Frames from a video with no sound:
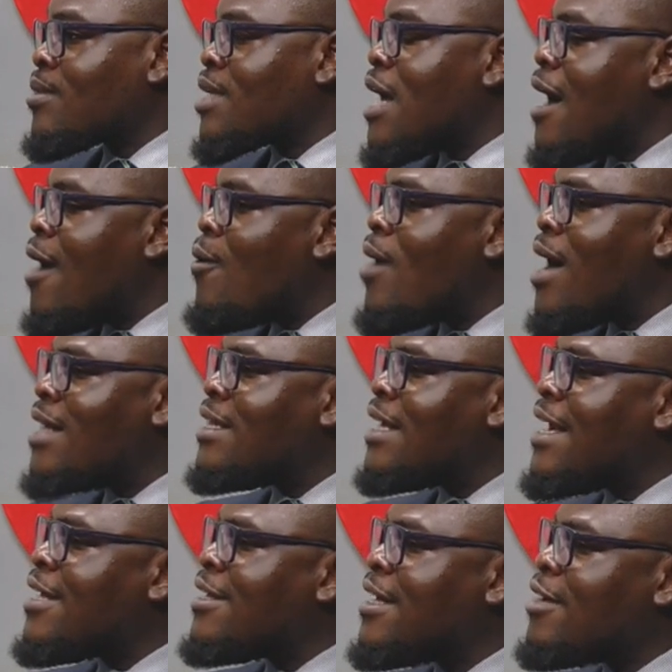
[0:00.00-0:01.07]
how are
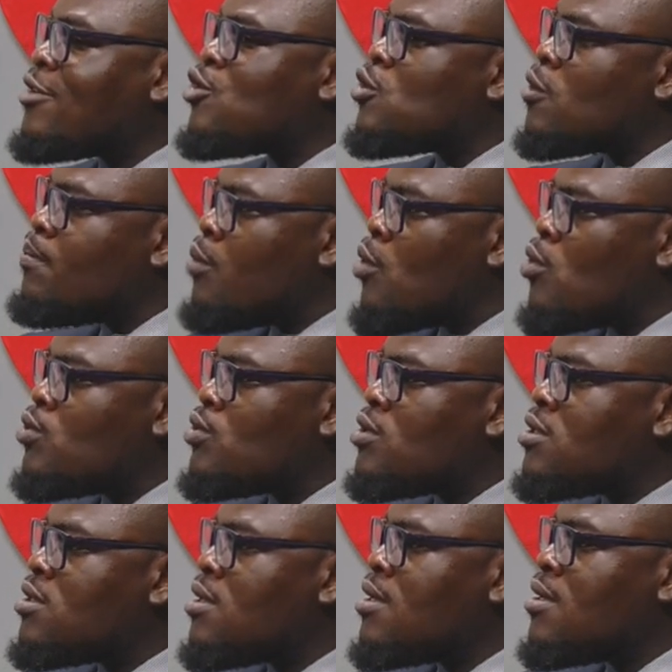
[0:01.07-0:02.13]
they
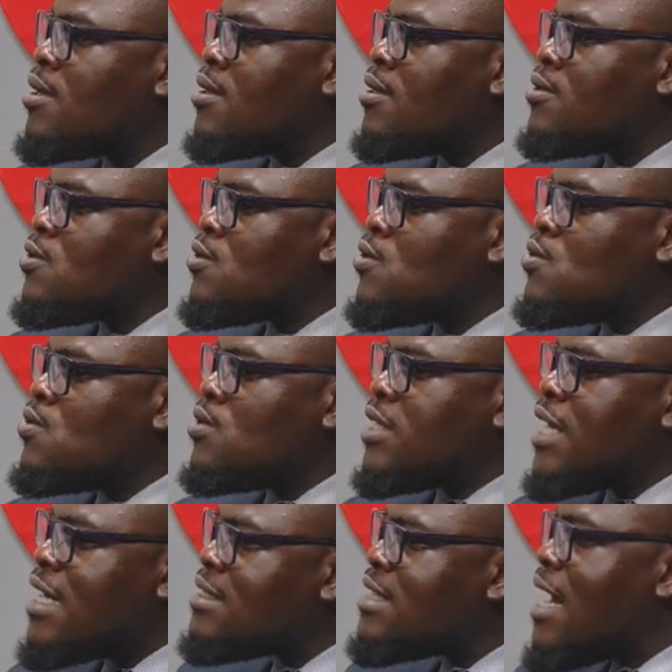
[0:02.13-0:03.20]
supposed to
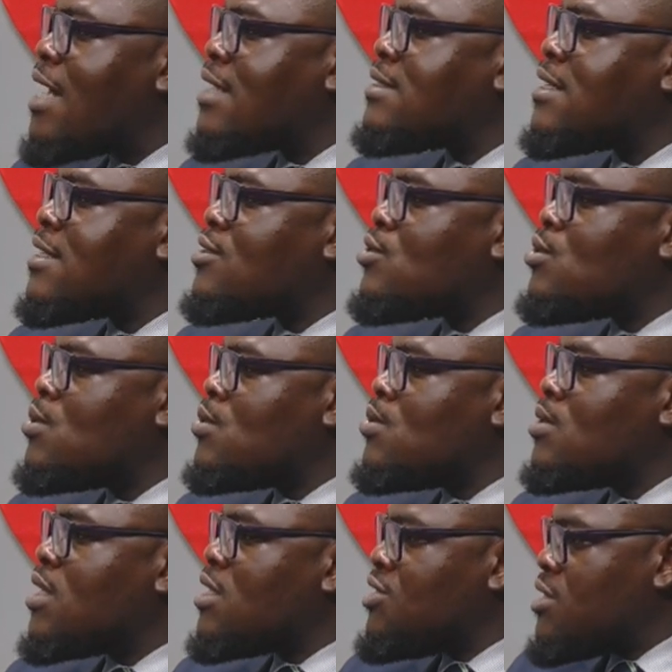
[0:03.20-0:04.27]
get access
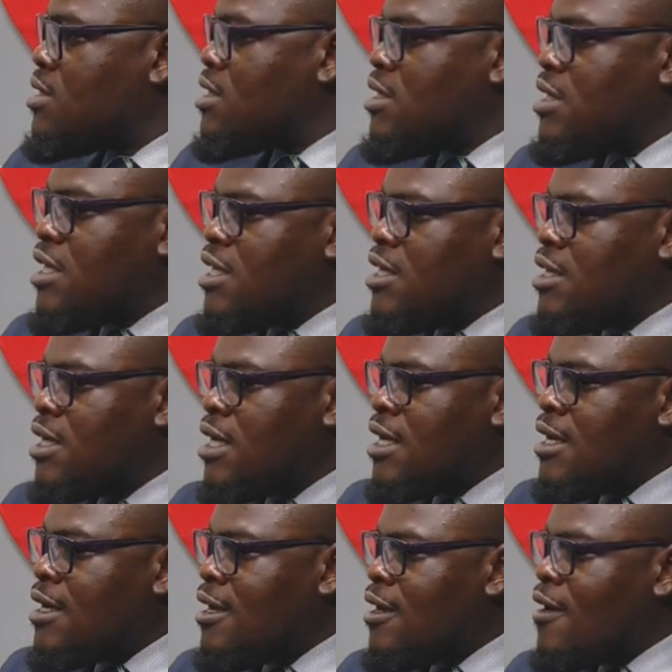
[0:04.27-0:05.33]
to the the
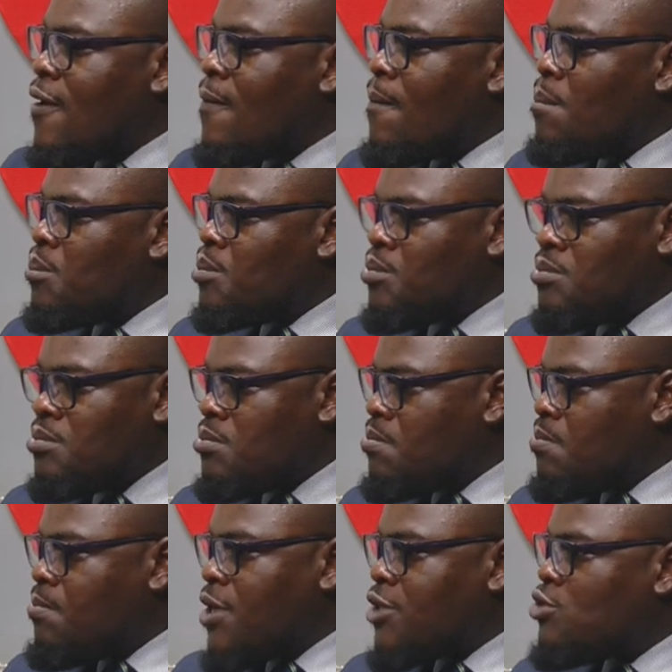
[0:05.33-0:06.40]
um,
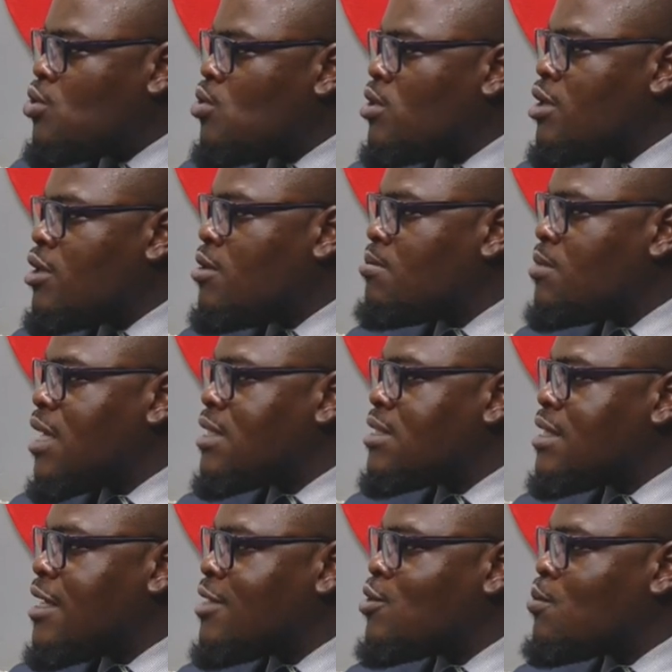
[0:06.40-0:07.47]
petroleum that
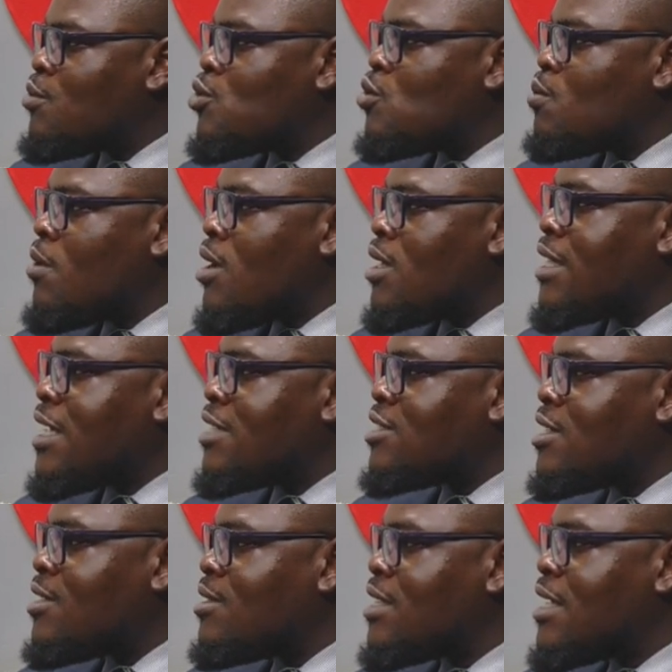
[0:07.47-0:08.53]
they are supposed don't, to power
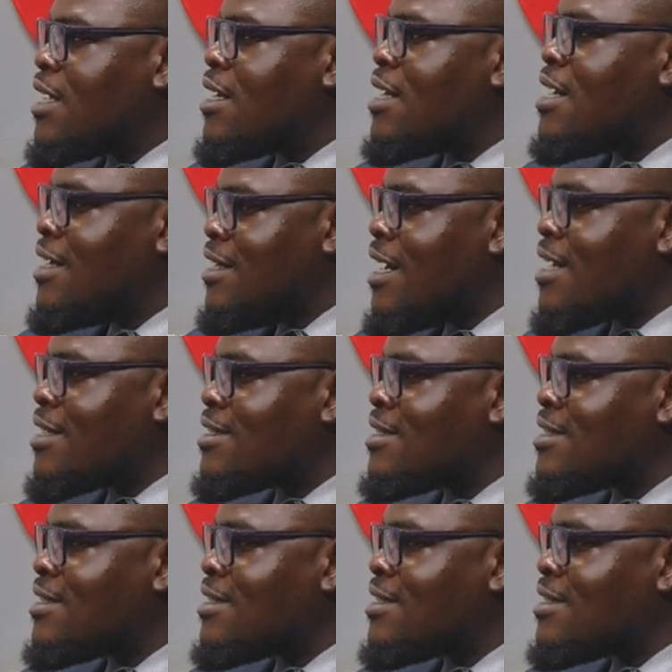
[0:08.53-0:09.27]
don't their go far to yes.